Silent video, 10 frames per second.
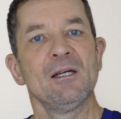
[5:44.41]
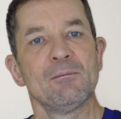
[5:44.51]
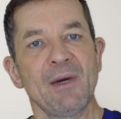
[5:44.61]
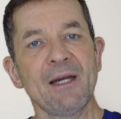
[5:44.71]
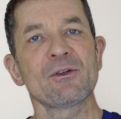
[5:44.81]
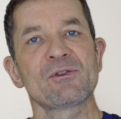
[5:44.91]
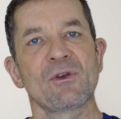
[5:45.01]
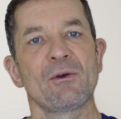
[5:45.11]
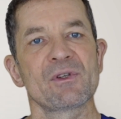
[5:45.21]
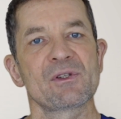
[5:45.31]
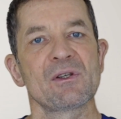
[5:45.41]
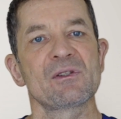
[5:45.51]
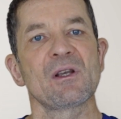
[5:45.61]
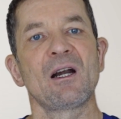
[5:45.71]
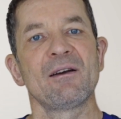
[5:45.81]

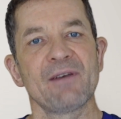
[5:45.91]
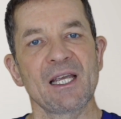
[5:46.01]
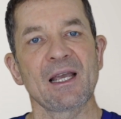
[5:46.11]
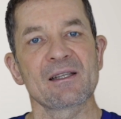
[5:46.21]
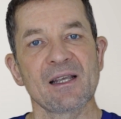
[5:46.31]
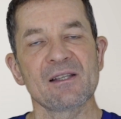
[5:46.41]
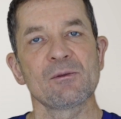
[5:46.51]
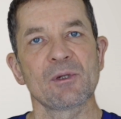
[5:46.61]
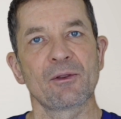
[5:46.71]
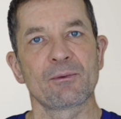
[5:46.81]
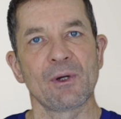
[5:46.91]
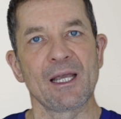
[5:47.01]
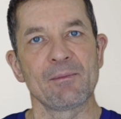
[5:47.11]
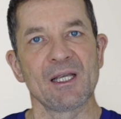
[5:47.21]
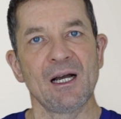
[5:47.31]
Microservices are accessible through
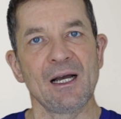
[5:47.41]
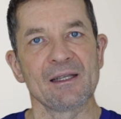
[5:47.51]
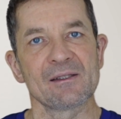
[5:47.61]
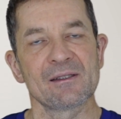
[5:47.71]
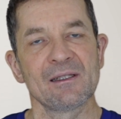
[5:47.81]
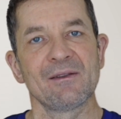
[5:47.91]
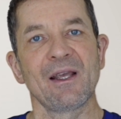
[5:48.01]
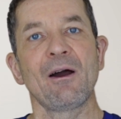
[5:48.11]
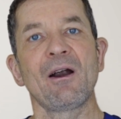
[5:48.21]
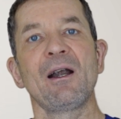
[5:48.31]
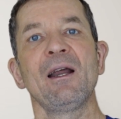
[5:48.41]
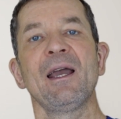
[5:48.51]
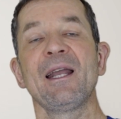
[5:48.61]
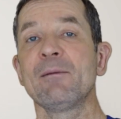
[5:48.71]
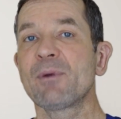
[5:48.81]
APIs. They are
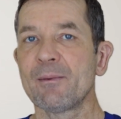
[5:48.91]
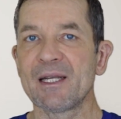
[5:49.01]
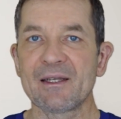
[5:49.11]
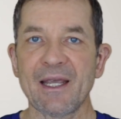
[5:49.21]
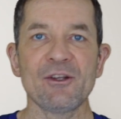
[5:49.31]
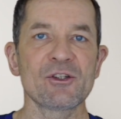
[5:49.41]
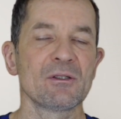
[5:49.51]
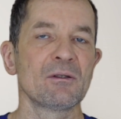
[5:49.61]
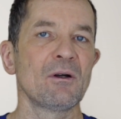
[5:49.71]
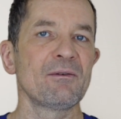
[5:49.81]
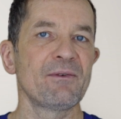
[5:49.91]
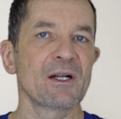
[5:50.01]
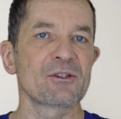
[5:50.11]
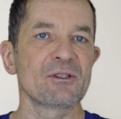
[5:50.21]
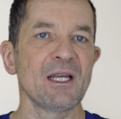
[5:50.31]
an implementation of
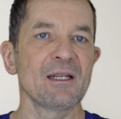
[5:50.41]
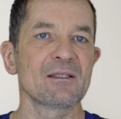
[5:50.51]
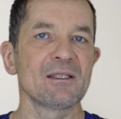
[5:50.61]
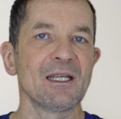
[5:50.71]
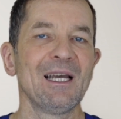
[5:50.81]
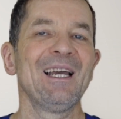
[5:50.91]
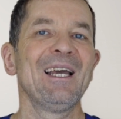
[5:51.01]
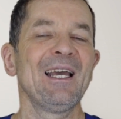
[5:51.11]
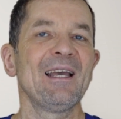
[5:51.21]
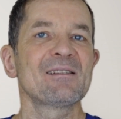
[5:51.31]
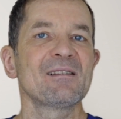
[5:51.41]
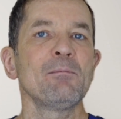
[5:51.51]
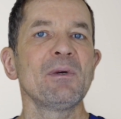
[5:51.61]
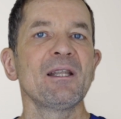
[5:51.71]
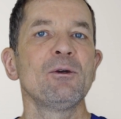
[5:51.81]
functionality. As
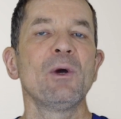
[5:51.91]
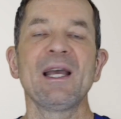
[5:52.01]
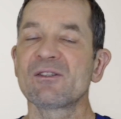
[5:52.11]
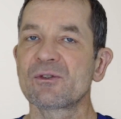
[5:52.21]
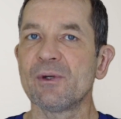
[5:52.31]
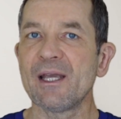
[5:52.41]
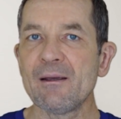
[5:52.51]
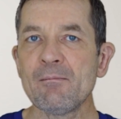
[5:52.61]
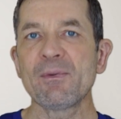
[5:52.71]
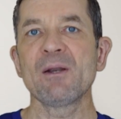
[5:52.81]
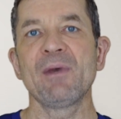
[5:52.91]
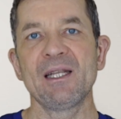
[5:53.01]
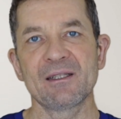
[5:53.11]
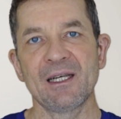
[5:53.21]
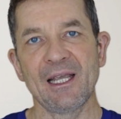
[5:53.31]
somebody who has to
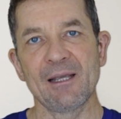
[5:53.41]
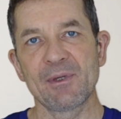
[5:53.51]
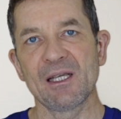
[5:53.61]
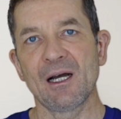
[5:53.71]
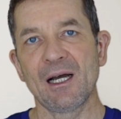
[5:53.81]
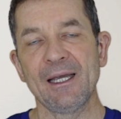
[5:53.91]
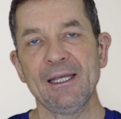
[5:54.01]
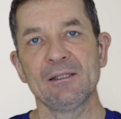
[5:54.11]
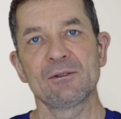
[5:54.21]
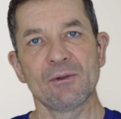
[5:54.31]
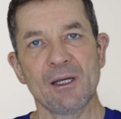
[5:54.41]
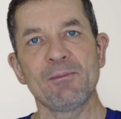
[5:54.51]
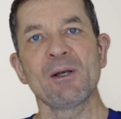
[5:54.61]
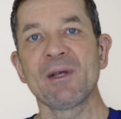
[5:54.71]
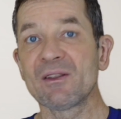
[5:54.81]
implement an API, to
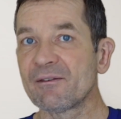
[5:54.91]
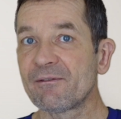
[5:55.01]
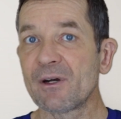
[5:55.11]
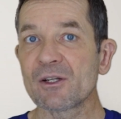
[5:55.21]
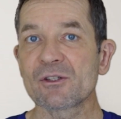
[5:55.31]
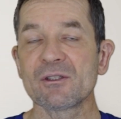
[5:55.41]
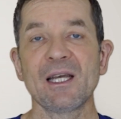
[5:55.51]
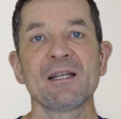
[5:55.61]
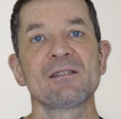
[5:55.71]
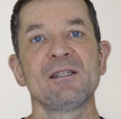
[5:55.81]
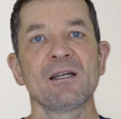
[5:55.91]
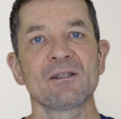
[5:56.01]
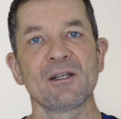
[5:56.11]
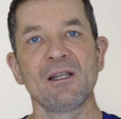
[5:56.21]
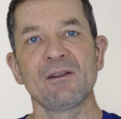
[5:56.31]
implement the functionality
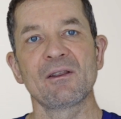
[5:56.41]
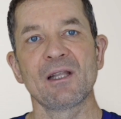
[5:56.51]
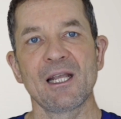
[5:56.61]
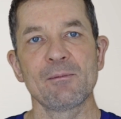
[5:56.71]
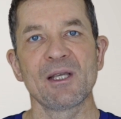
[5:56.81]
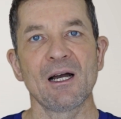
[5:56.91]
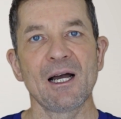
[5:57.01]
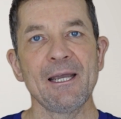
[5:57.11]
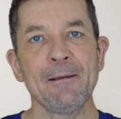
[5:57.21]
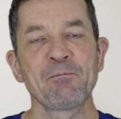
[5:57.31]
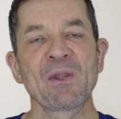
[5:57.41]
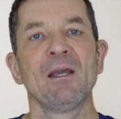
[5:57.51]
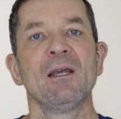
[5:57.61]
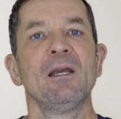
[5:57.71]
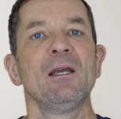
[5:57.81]
underneath an API,
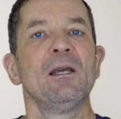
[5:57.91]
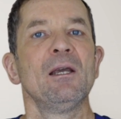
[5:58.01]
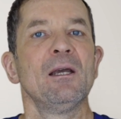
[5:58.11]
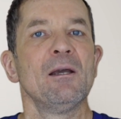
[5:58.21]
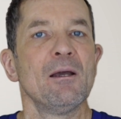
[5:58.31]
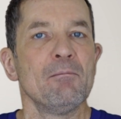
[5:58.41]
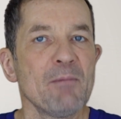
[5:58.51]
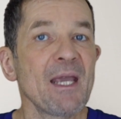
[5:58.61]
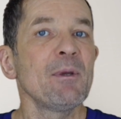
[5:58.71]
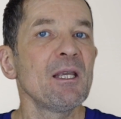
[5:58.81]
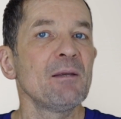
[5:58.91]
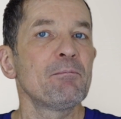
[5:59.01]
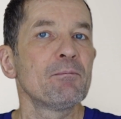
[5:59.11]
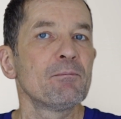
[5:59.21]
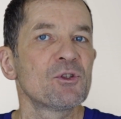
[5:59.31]
maybe
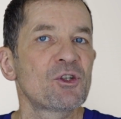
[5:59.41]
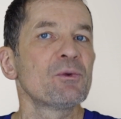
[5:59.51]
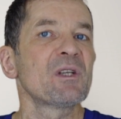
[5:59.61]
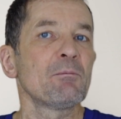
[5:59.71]
choosing